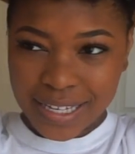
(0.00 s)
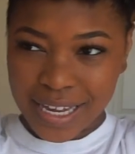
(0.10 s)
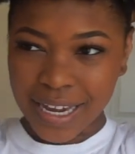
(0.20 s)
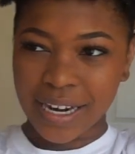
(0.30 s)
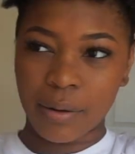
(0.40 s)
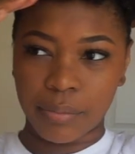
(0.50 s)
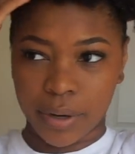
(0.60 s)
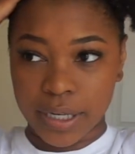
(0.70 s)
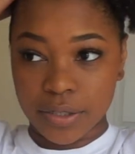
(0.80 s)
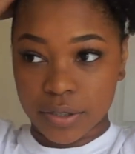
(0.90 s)
taken out
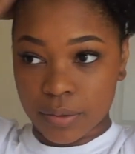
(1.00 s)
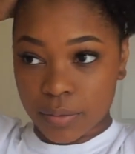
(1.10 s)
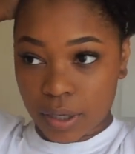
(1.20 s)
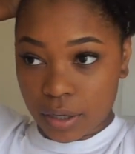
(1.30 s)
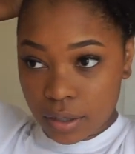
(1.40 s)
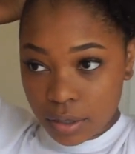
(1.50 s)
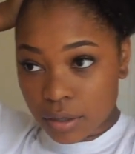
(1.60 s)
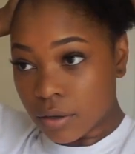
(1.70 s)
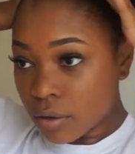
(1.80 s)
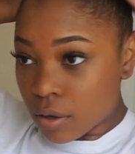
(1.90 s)
braids or something,
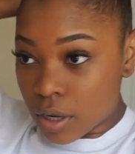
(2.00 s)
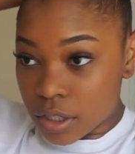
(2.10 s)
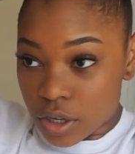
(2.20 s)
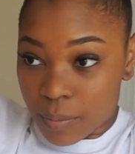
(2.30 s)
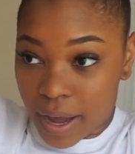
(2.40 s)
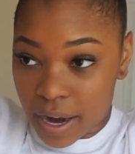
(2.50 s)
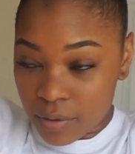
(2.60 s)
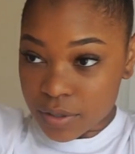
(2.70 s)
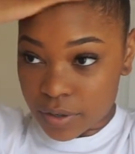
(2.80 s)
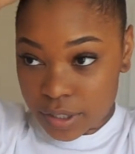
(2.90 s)
so my hair
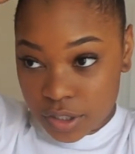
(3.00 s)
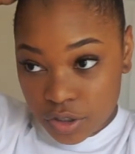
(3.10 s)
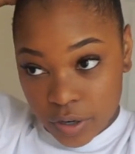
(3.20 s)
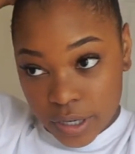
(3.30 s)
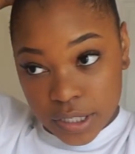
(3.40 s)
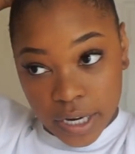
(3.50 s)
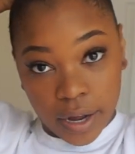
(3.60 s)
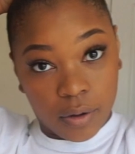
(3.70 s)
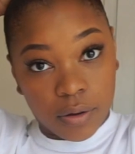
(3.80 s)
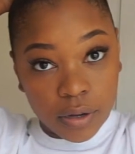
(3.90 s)
was already stretched
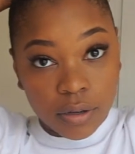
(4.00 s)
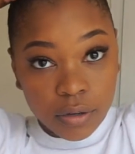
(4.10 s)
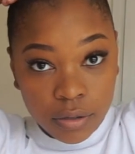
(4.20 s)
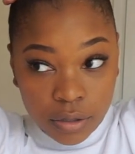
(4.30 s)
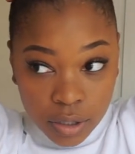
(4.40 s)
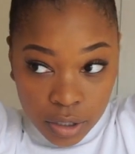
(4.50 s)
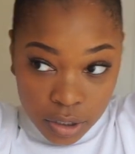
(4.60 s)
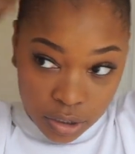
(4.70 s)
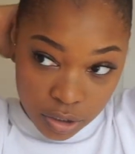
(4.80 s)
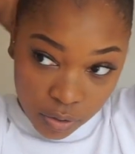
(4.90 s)
out,
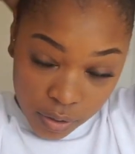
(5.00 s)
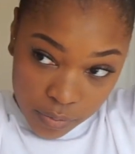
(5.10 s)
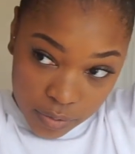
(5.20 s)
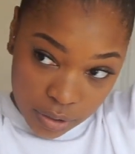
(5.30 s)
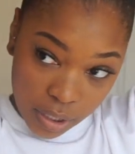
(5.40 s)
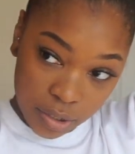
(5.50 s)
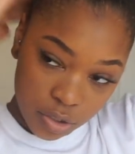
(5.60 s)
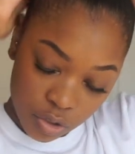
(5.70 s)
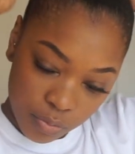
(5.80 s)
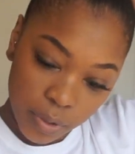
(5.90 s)
so it was like
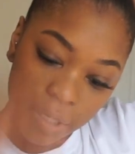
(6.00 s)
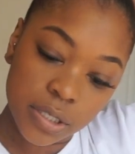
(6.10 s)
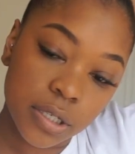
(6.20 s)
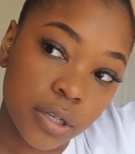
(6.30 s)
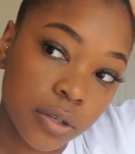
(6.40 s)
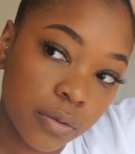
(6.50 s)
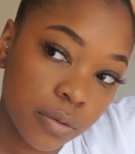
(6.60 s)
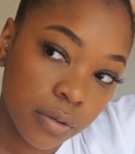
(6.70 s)
super easy to do.